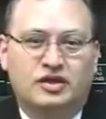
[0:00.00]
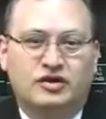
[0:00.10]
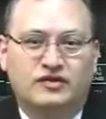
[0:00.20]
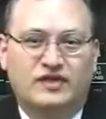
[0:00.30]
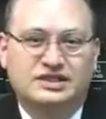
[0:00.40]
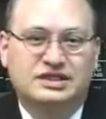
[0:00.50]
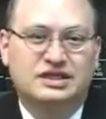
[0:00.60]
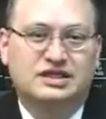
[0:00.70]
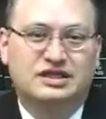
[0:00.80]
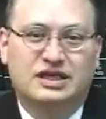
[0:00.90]
you're
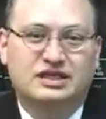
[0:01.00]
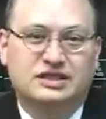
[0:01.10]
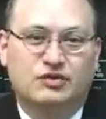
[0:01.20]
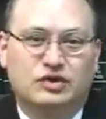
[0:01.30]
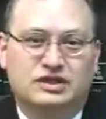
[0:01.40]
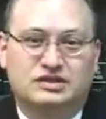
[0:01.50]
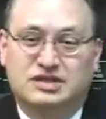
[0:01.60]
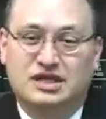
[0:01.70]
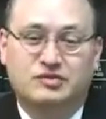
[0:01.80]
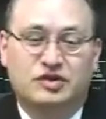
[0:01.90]
investing in things that would
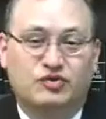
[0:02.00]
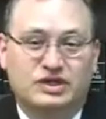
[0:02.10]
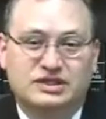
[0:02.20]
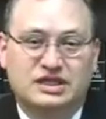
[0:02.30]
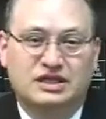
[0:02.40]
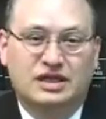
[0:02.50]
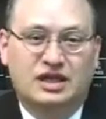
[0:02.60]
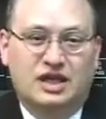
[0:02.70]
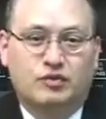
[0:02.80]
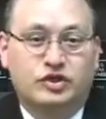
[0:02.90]
tend to be risky,
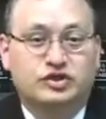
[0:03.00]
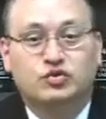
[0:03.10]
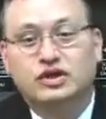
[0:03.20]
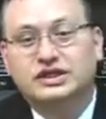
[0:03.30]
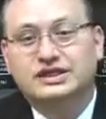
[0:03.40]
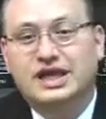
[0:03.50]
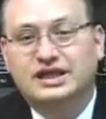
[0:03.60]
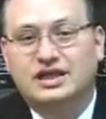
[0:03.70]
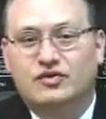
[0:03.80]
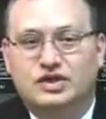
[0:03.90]
but you're willing to
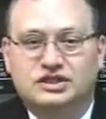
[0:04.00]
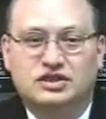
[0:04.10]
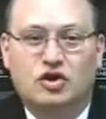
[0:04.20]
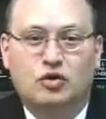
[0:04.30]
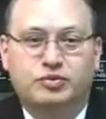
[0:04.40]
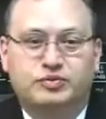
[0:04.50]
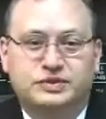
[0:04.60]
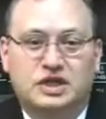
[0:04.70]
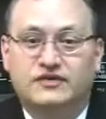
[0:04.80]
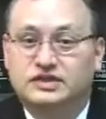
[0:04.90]
take that risk in the
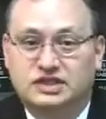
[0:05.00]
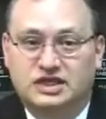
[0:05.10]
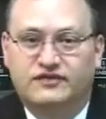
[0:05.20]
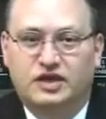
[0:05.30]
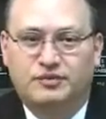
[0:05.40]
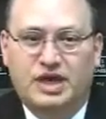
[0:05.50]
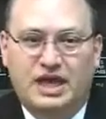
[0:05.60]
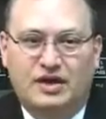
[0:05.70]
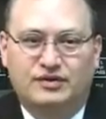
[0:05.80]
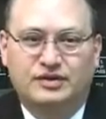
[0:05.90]
hopes of a significant
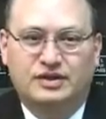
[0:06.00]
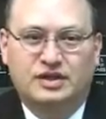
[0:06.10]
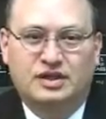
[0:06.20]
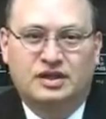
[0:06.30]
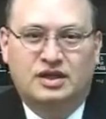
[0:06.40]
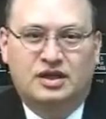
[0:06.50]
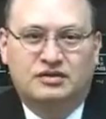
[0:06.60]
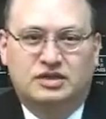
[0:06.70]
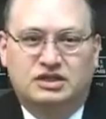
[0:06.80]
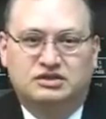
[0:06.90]
payout.
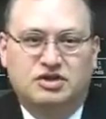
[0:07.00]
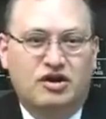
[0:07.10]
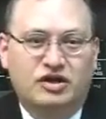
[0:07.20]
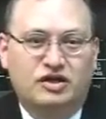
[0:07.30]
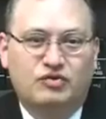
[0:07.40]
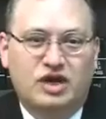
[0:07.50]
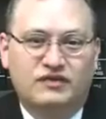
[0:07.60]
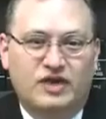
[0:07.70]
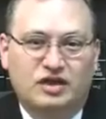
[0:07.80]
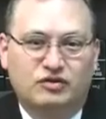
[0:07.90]
The targeted rate
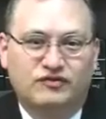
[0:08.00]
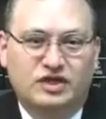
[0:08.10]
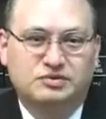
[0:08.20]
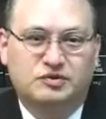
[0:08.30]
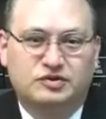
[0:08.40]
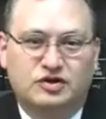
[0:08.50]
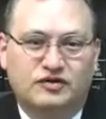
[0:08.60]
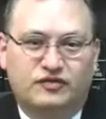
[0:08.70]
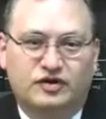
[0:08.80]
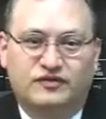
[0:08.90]
of annual investment
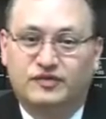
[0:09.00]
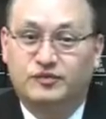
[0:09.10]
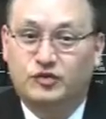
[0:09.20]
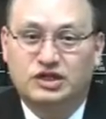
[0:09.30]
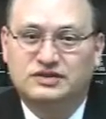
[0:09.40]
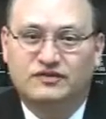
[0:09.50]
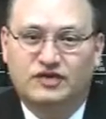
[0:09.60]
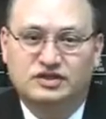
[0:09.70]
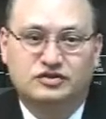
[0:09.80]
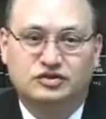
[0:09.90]
return for an aggressive
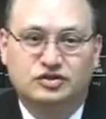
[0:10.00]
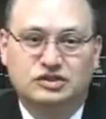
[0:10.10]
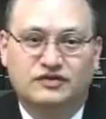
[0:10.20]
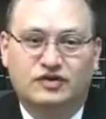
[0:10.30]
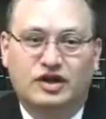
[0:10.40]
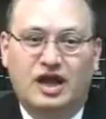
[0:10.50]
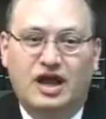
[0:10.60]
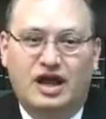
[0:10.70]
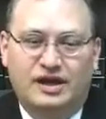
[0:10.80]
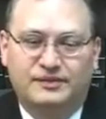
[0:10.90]
investor is usually very
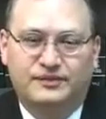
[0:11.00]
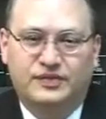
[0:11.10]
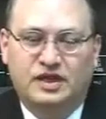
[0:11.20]
high,